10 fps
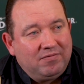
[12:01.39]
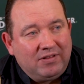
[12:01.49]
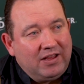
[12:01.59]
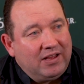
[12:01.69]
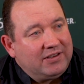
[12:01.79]

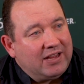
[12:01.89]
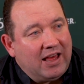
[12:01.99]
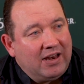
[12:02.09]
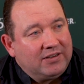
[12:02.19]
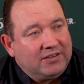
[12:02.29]
the
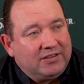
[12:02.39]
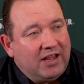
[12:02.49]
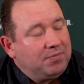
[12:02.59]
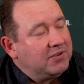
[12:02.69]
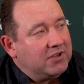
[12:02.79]
talent and
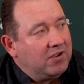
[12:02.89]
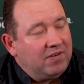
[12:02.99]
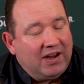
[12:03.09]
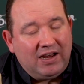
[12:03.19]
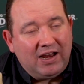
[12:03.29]
depth is
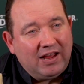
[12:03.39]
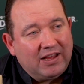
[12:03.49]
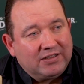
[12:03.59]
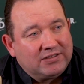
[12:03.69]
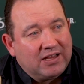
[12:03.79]
unreal.
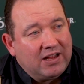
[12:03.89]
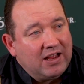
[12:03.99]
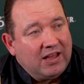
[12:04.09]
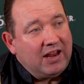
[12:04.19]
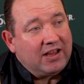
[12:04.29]
Like it's,
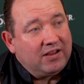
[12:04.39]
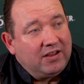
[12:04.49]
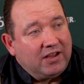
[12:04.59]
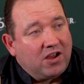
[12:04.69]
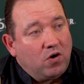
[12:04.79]
like
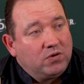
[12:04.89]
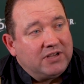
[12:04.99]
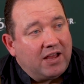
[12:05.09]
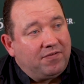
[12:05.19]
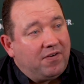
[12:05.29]
it goes
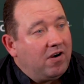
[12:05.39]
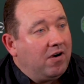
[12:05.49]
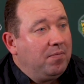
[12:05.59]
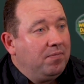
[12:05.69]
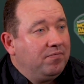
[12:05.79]
that
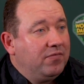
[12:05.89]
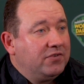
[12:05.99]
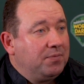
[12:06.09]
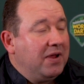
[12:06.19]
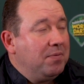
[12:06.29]
far
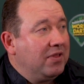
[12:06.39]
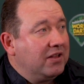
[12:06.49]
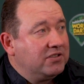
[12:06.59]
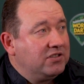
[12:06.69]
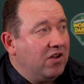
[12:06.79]
to people
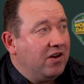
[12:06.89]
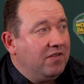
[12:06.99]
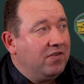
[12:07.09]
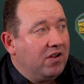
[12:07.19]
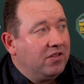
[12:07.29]
that's not
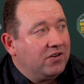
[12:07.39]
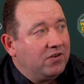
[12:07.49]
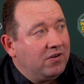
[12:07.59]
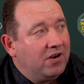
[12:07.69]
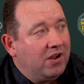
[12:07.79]
even on the
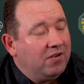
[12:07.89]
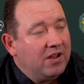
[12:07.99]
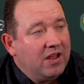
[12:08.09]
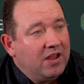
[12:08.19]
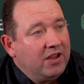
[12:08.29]
tour now.
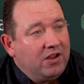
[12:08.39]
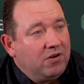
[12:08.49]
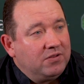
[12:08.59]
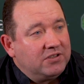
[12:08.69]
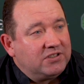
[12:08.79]
You
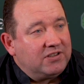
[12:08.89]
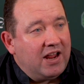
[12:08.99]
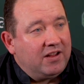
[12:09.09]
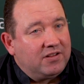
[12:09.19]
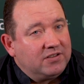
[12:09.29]
know, the
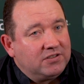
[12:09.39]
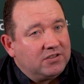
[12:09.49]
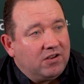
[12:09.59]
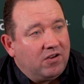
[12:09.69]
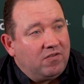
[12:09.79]
strength is
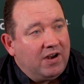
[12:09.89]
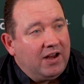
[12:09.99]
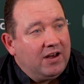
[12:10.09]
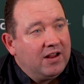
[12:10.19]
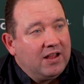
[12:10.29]

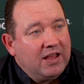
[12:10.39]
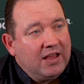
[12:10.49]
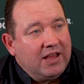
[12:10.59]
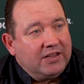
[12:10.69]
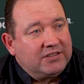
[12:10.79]
unreal.
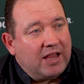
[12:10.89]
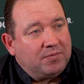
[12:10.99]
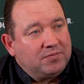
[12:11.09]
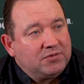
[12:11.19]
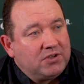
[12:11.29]
It's
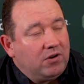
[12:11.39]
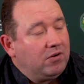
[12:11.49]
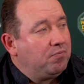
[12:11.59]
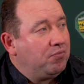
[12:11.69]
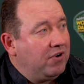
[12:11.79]

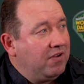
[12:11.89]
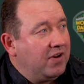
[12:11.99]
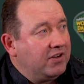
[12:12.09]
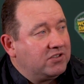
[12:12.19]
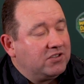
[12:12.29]
absolute
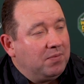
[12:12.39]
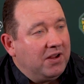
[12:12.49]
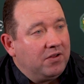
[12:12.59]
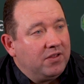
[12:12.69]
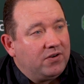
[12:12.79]
privilege to
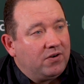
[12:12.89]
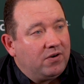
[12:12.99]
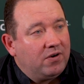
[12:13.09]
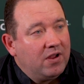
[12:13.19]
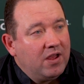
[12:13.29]
be on the
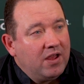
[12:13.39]
tour,